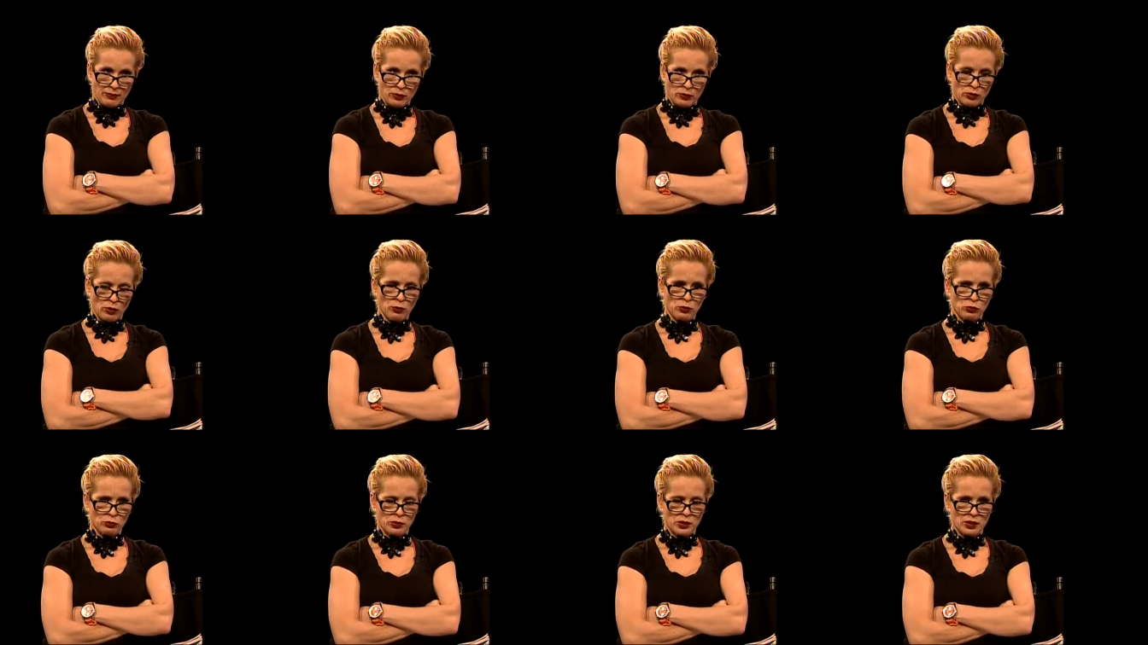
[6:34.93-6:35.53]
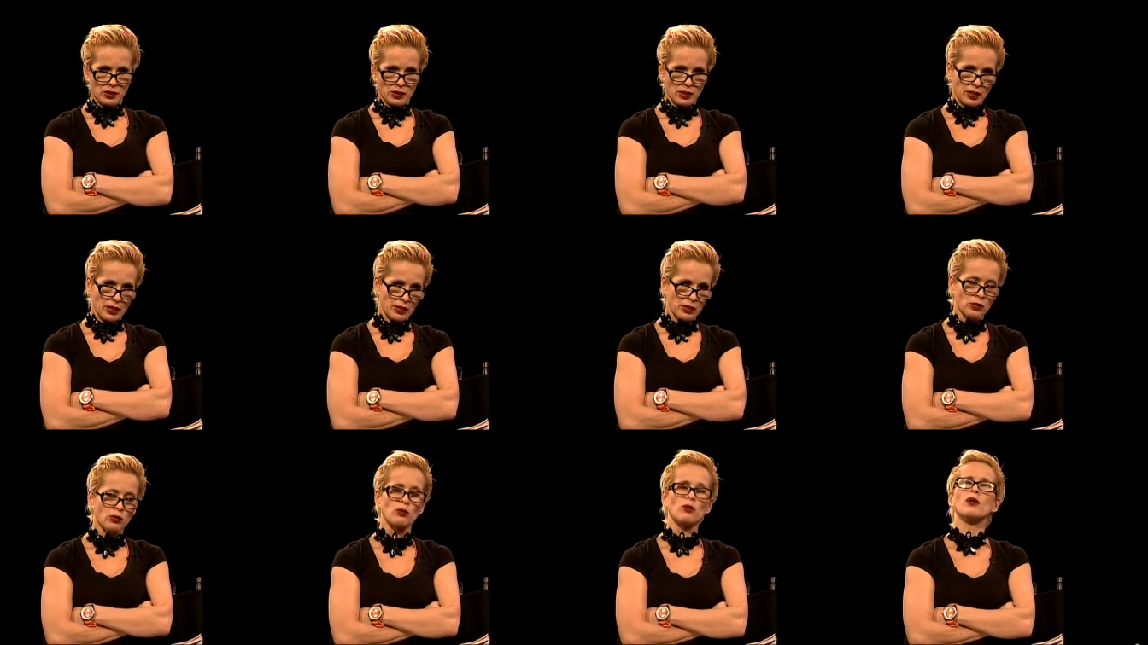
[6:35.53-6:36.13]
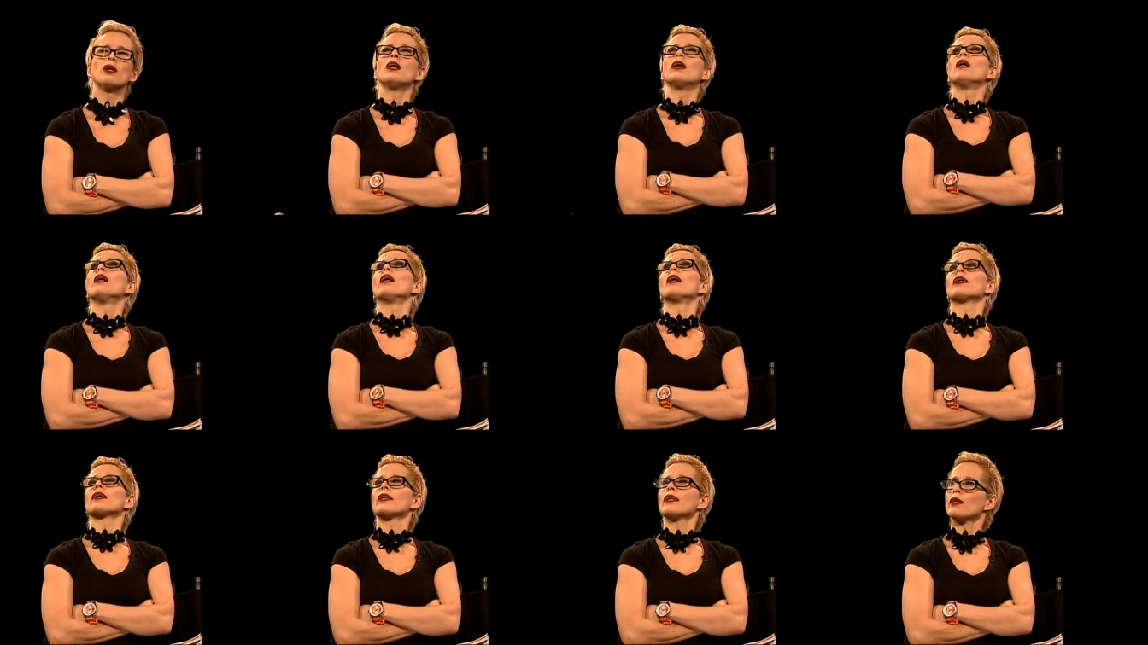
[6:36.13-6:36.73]
Because I was reading an article,
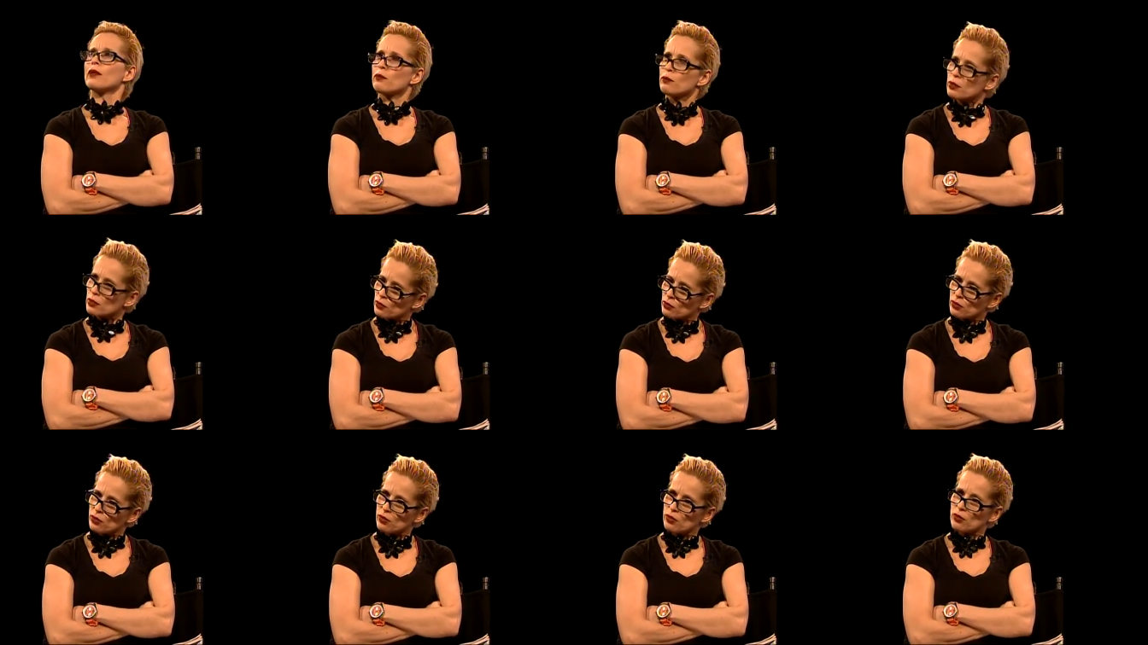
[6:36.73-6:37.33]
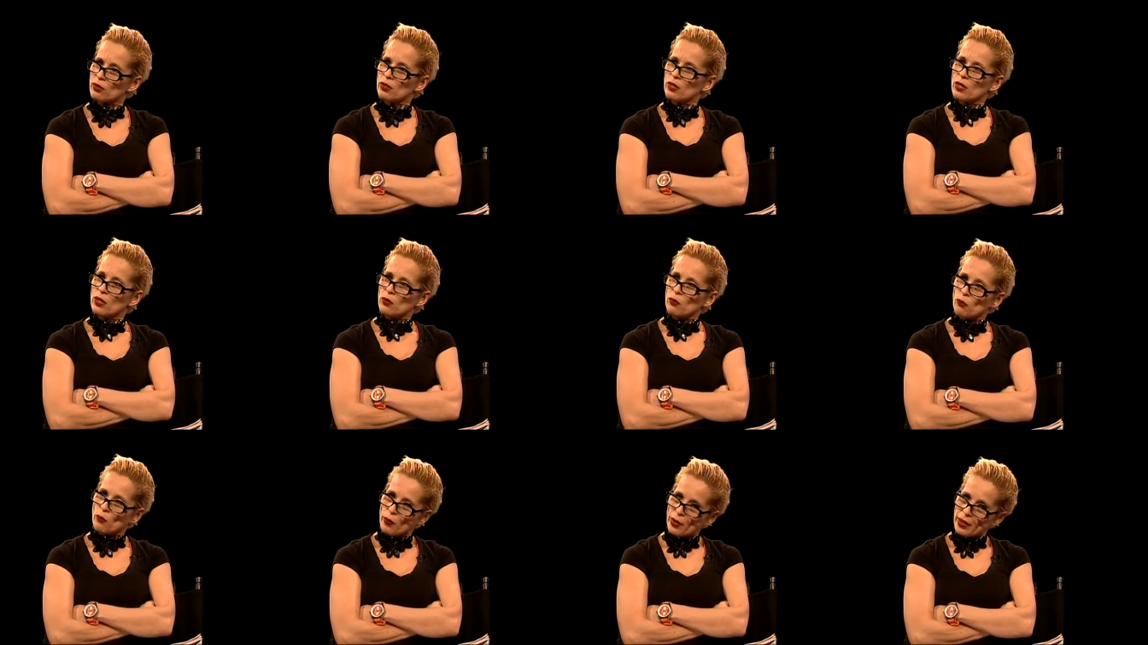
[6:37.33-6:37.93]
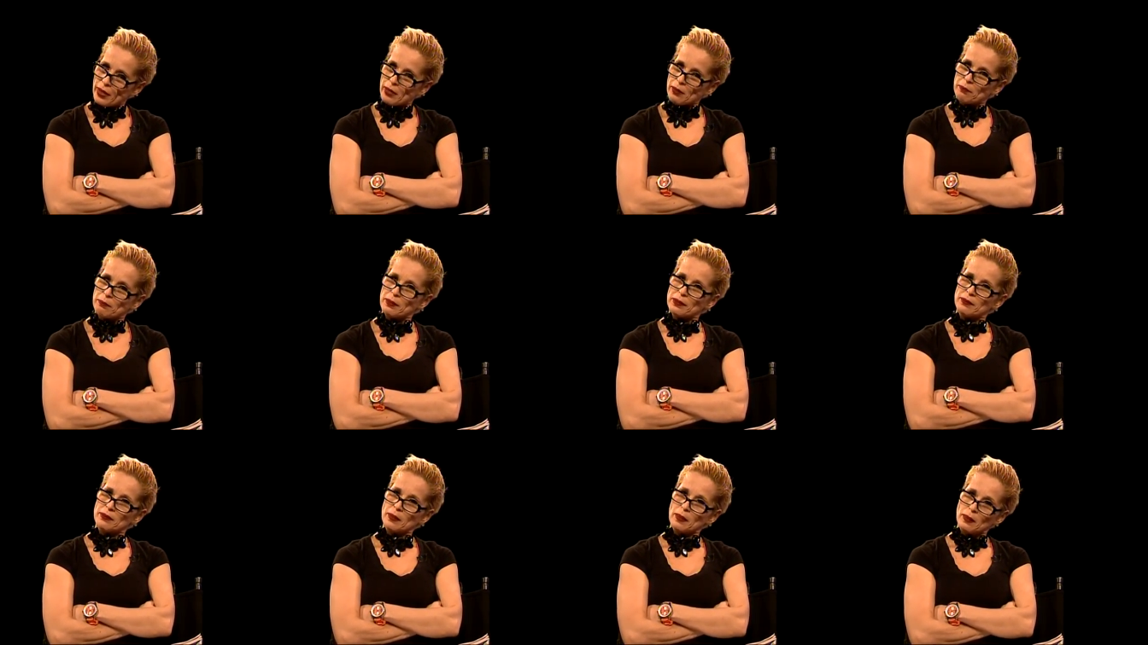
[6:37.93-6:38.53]
I can't recall where,
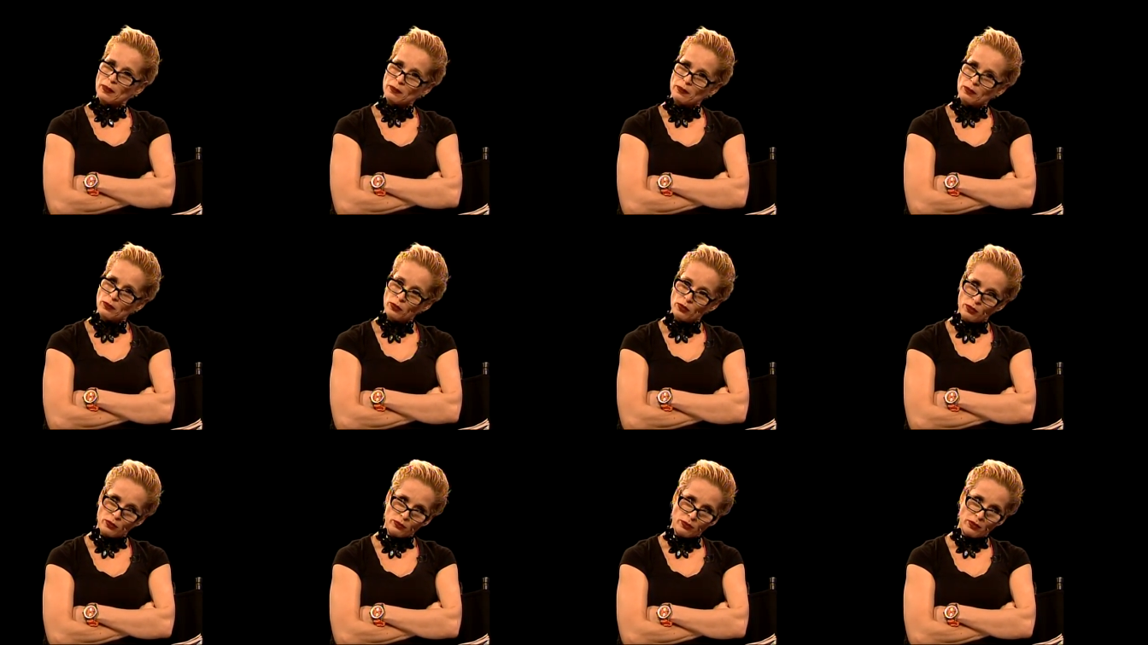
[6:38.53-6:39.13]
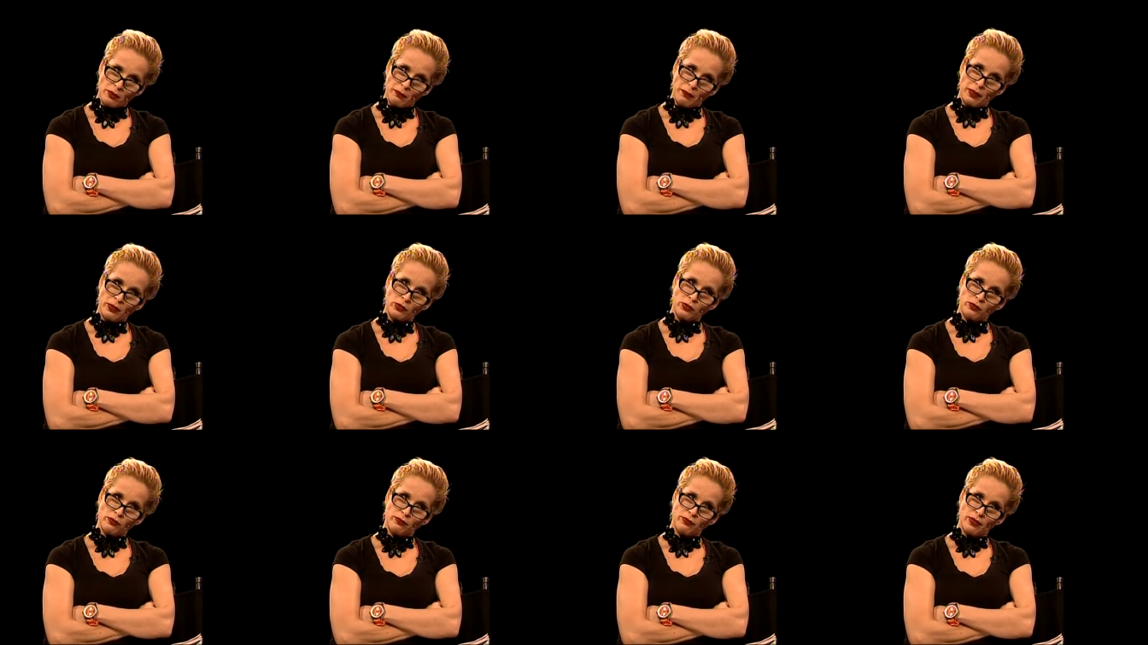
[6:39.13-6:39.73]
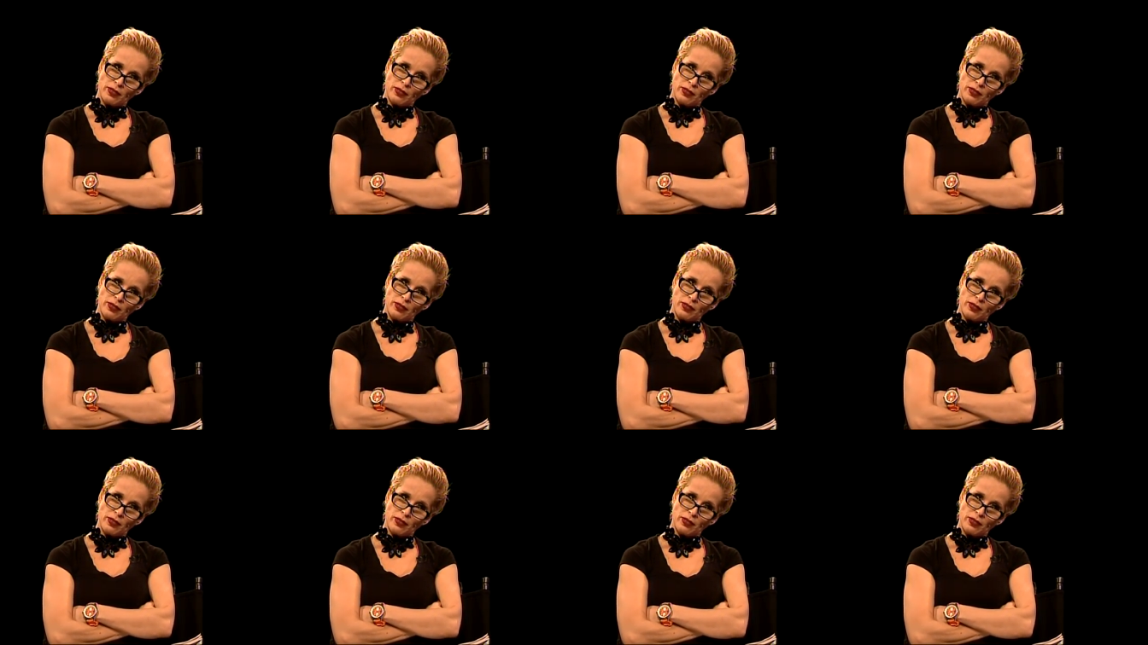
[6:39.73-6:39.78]
but the, you know the amount of.